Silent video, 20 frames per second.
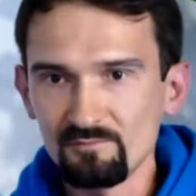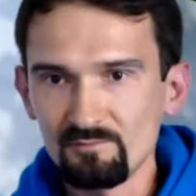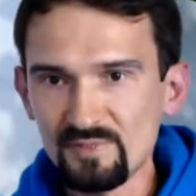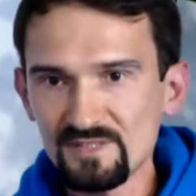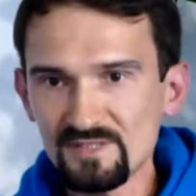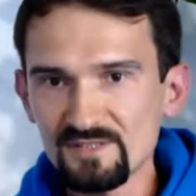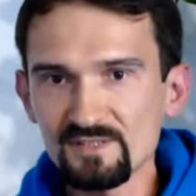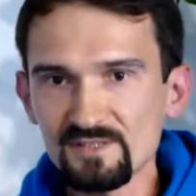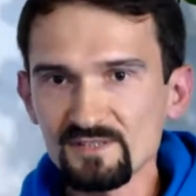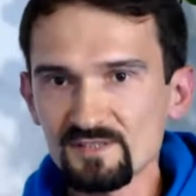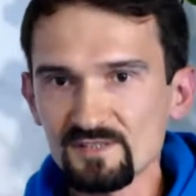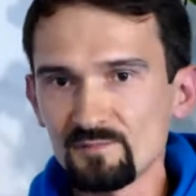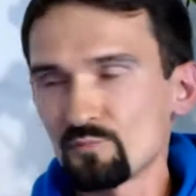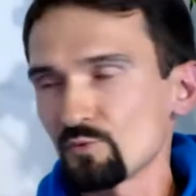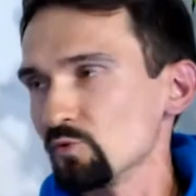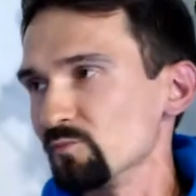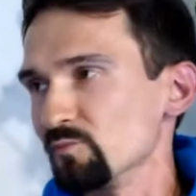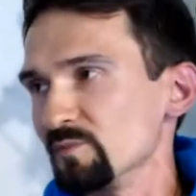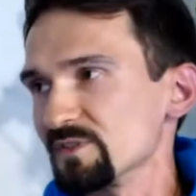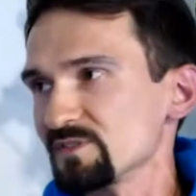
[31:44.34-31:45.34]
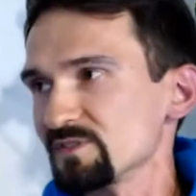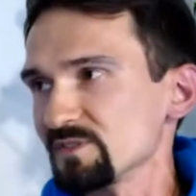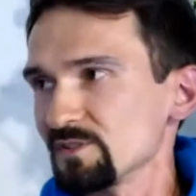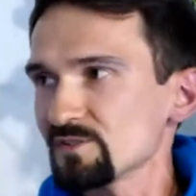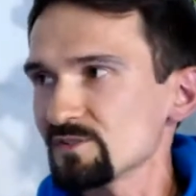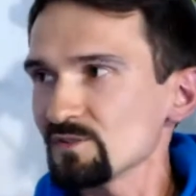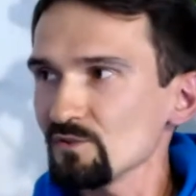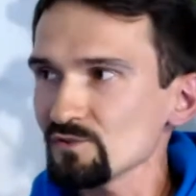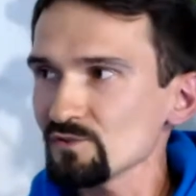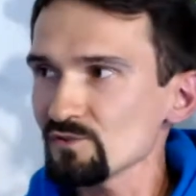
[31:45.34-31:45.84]
business improvement.
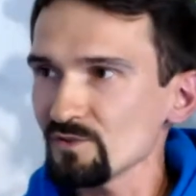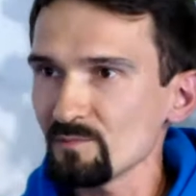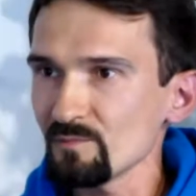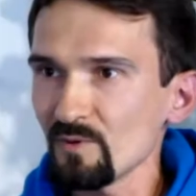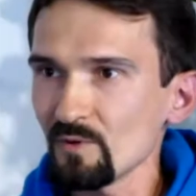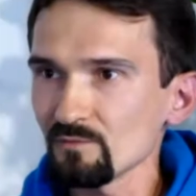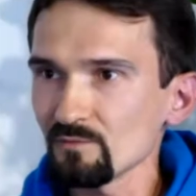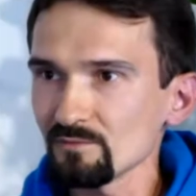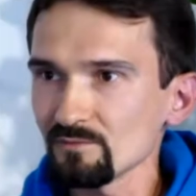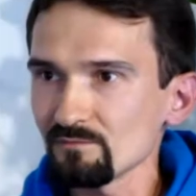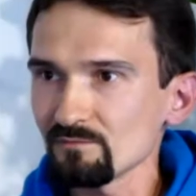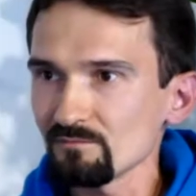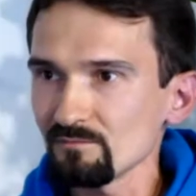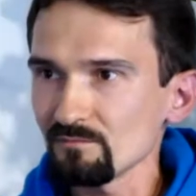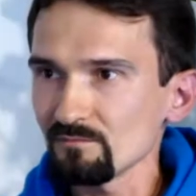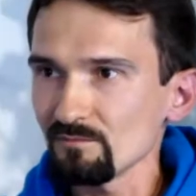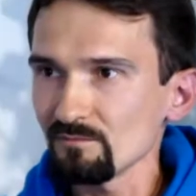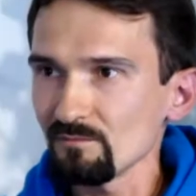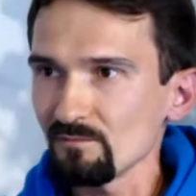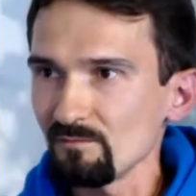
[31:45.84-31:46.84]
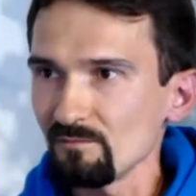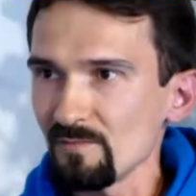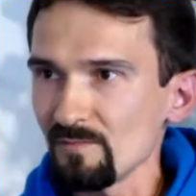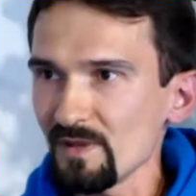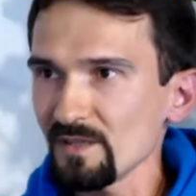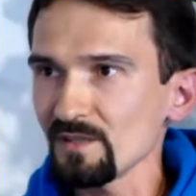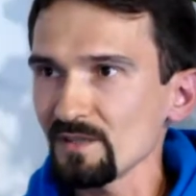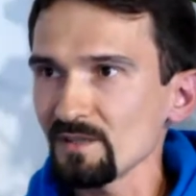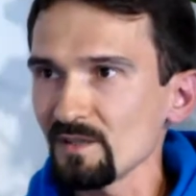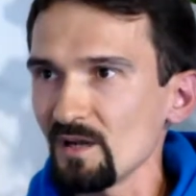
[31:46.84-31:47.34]
It's also about
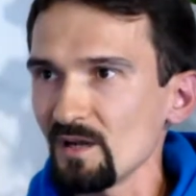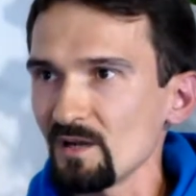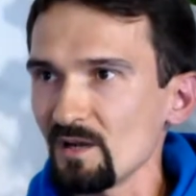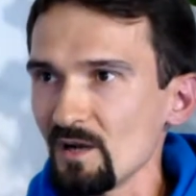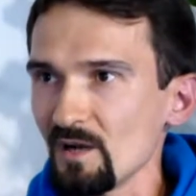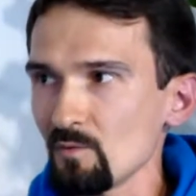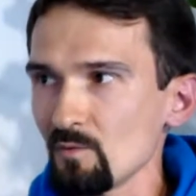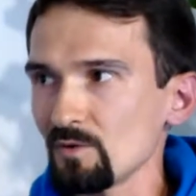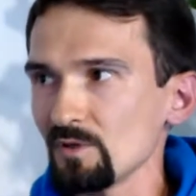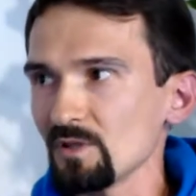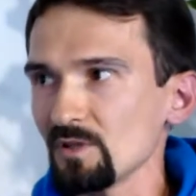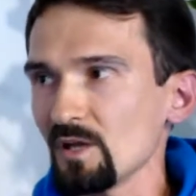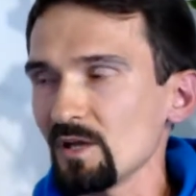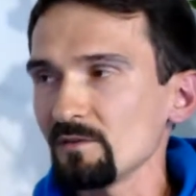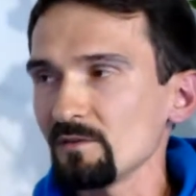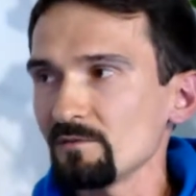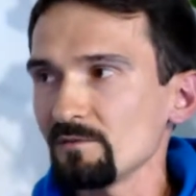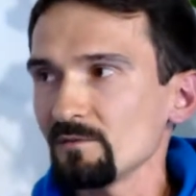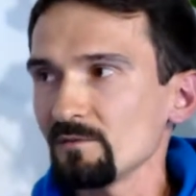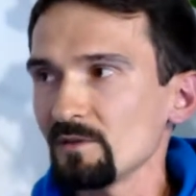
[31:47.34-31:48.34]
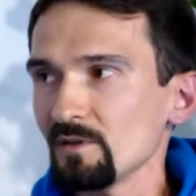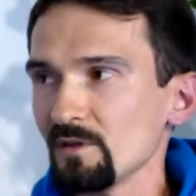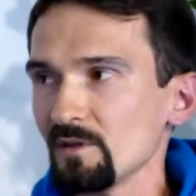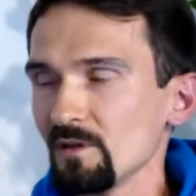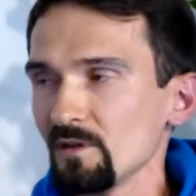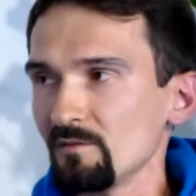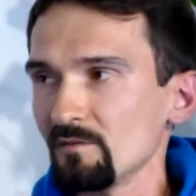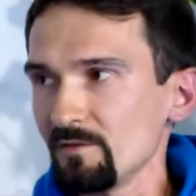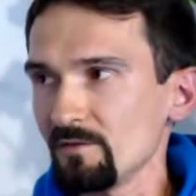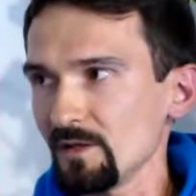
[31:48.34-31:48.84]
making our life
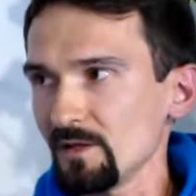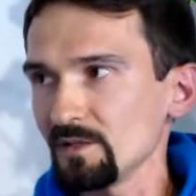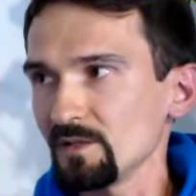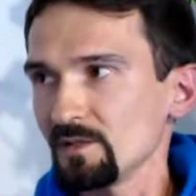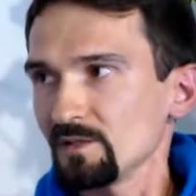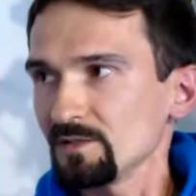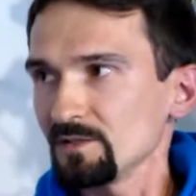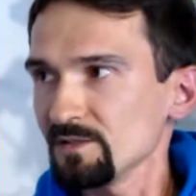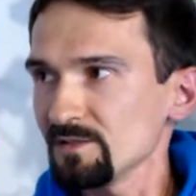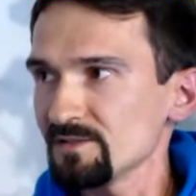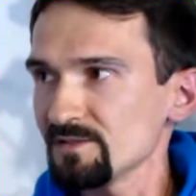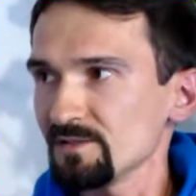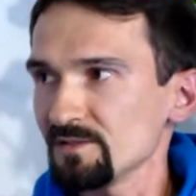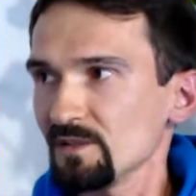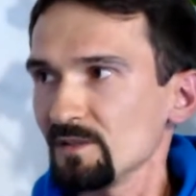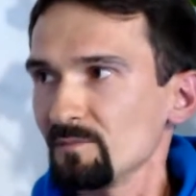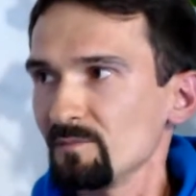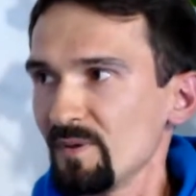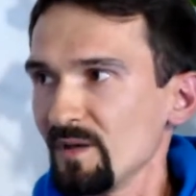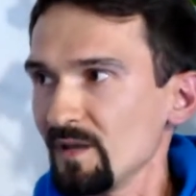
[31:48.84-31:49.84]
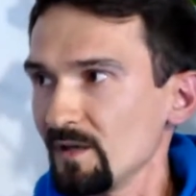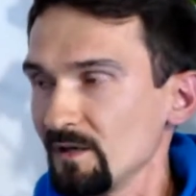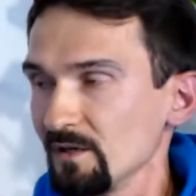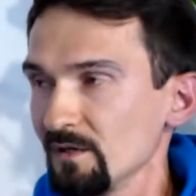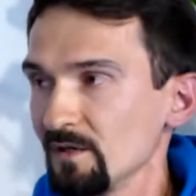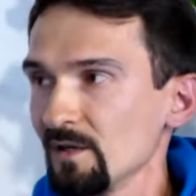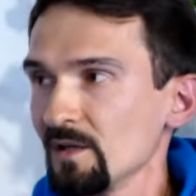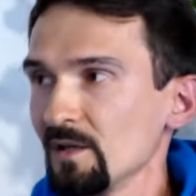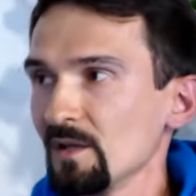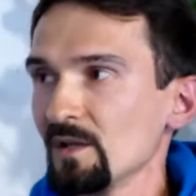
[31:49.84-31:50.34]
funnier, easier,
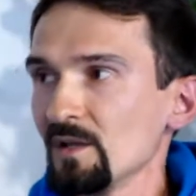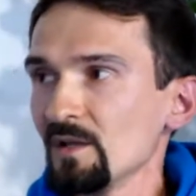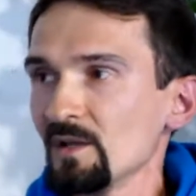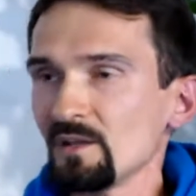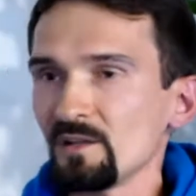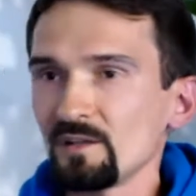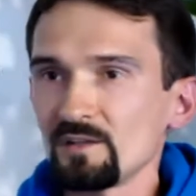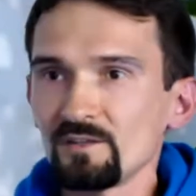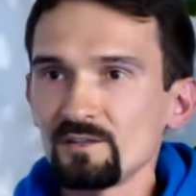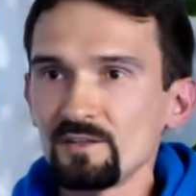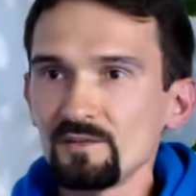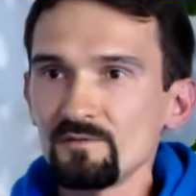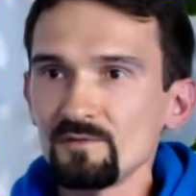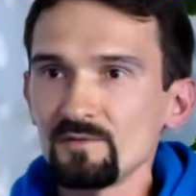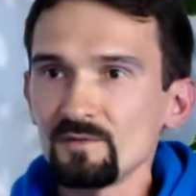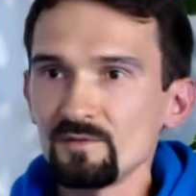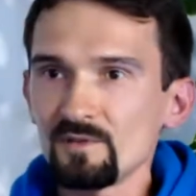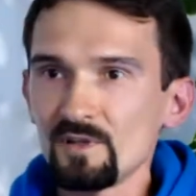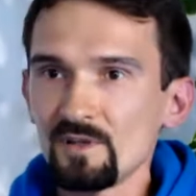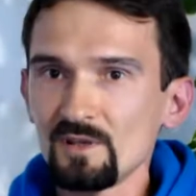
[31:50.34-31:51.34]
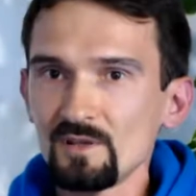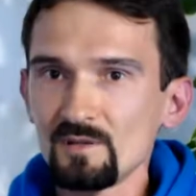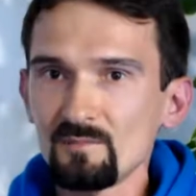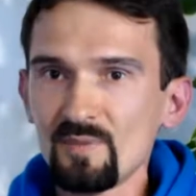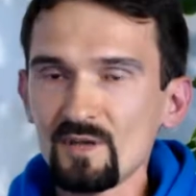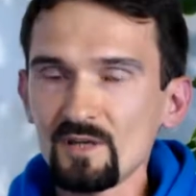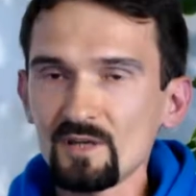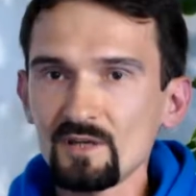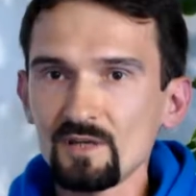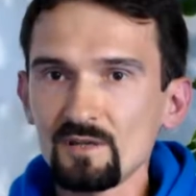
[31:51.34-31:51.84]
better, giving
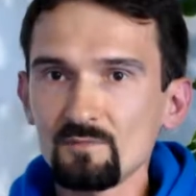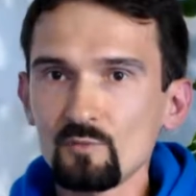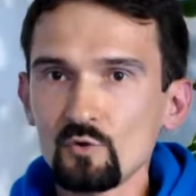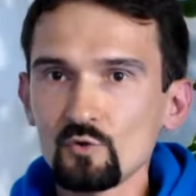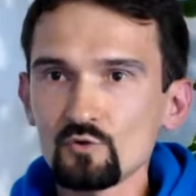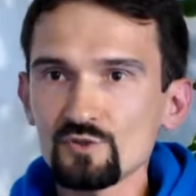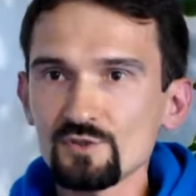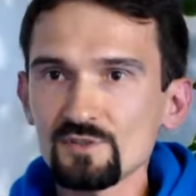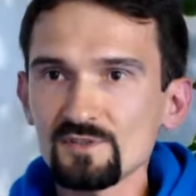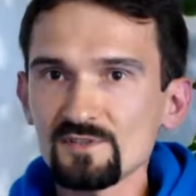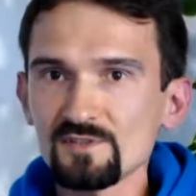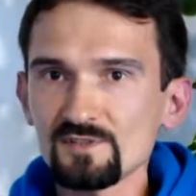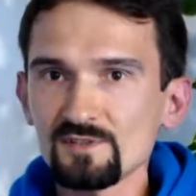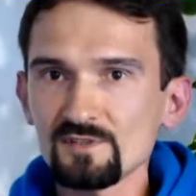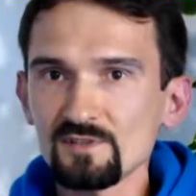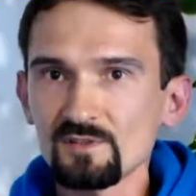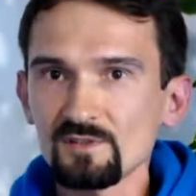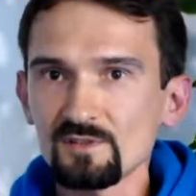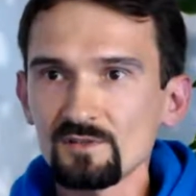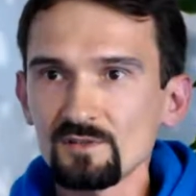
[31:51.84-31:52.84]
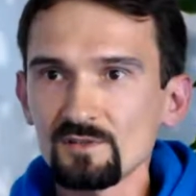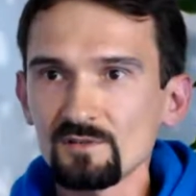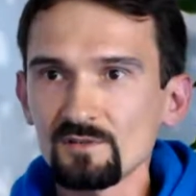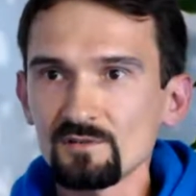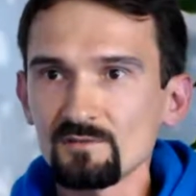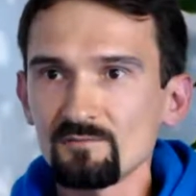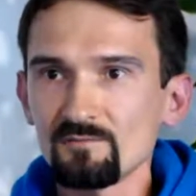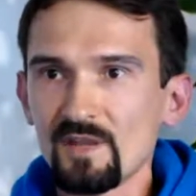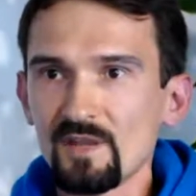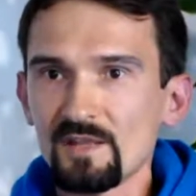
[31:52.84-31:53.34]
better emotions
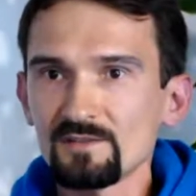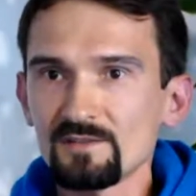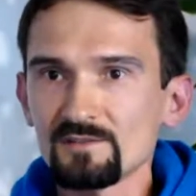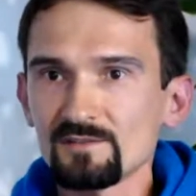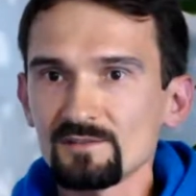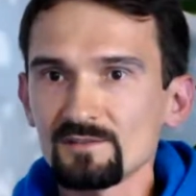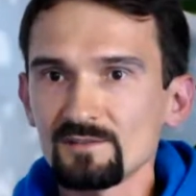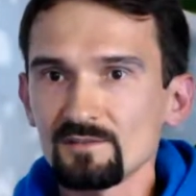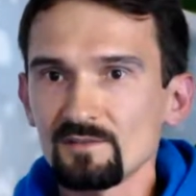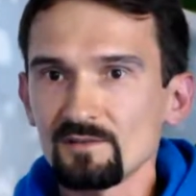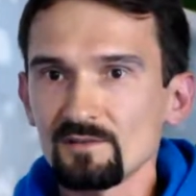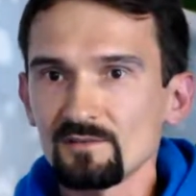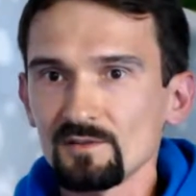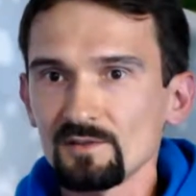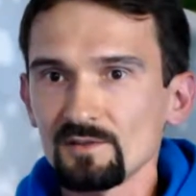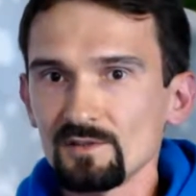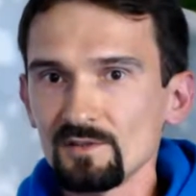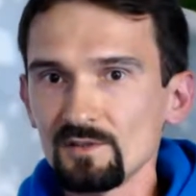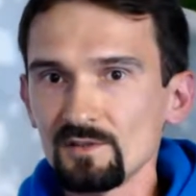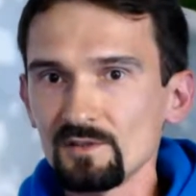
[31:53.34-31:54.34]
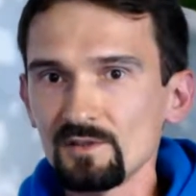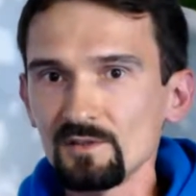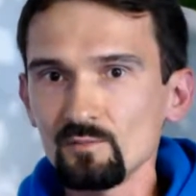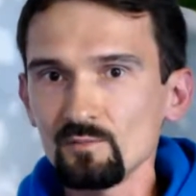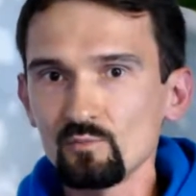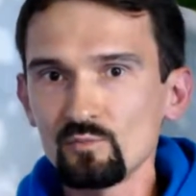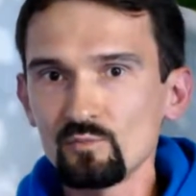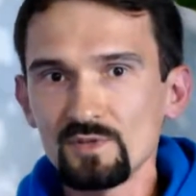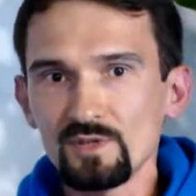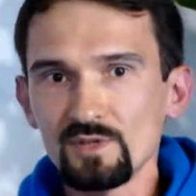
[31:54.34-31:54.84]
and here
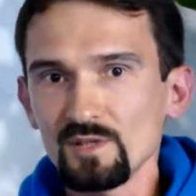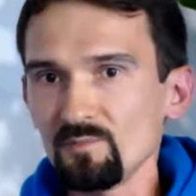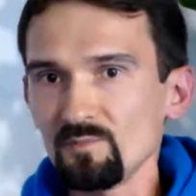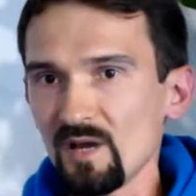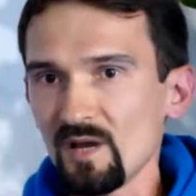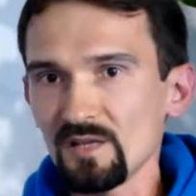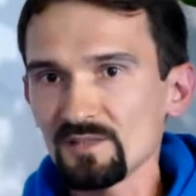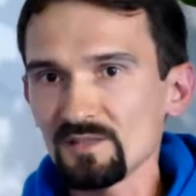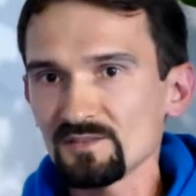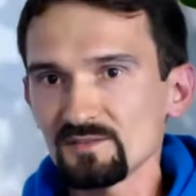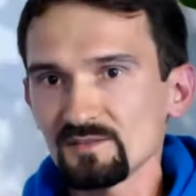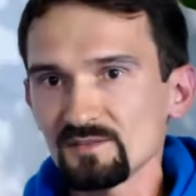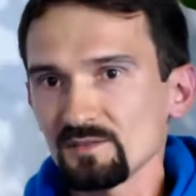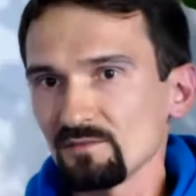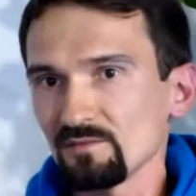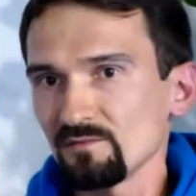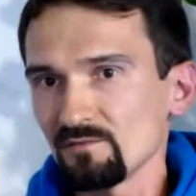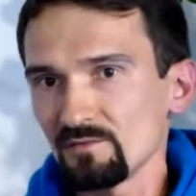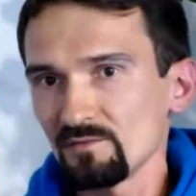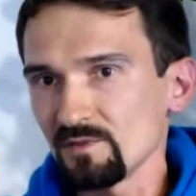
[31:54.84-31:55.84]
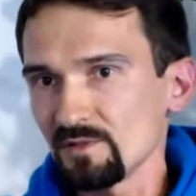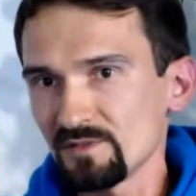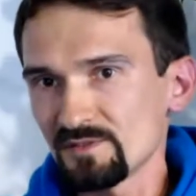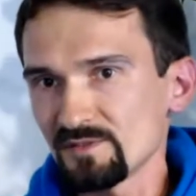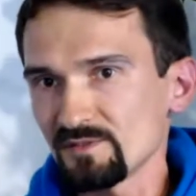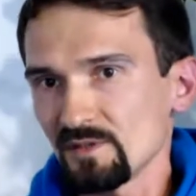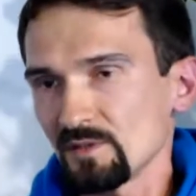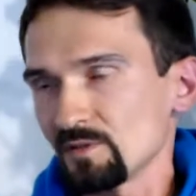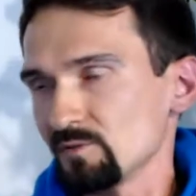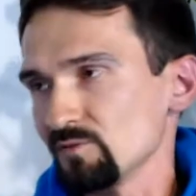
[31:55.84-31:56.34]
with e-bikes
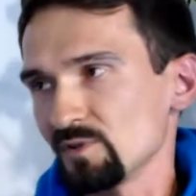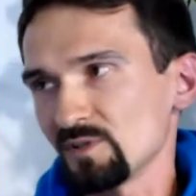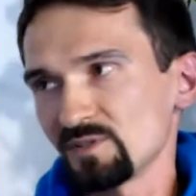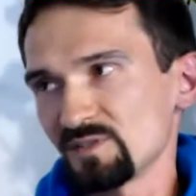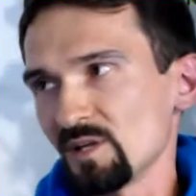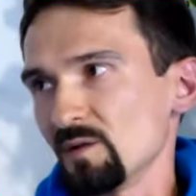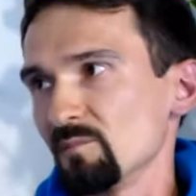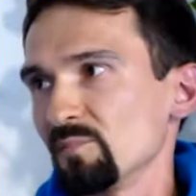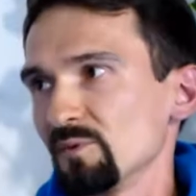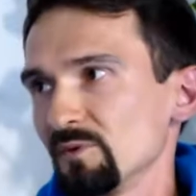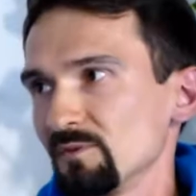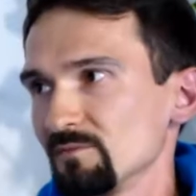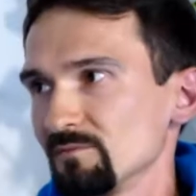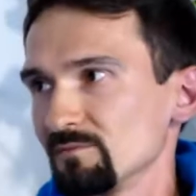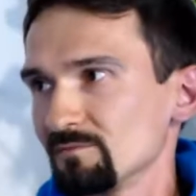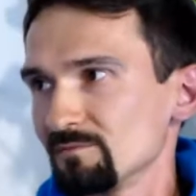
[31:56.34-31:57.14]
is a good example.